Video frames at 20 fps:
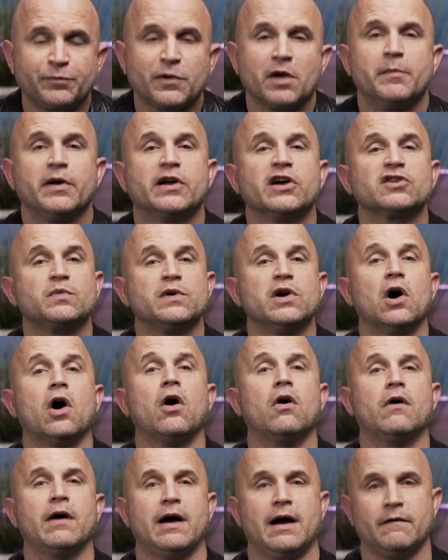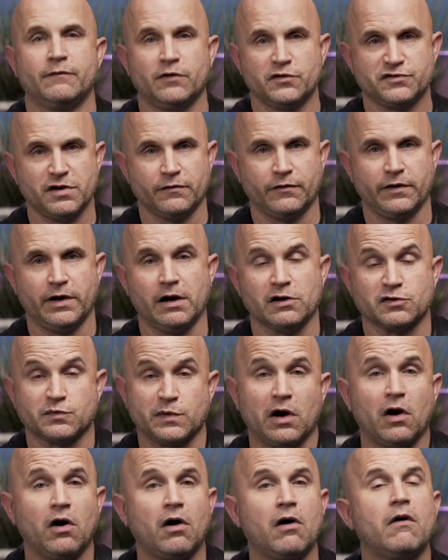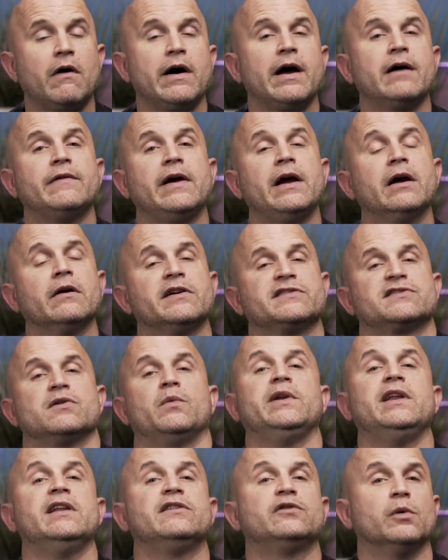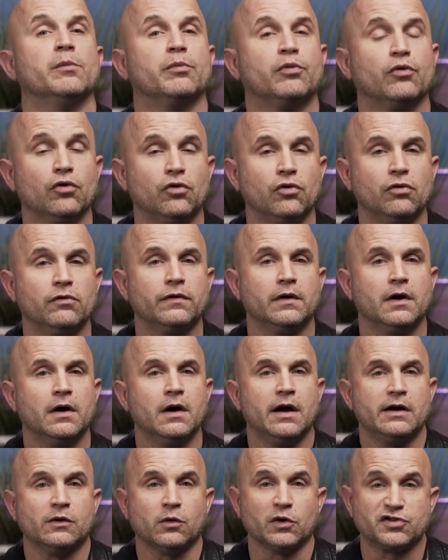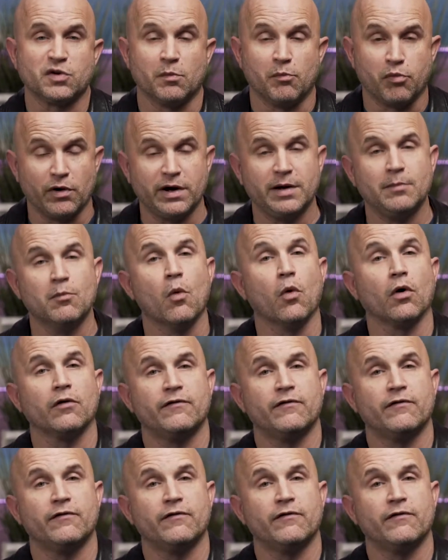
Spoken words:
Because we all have those different areas. We all have areas that we need to improve in order to bring more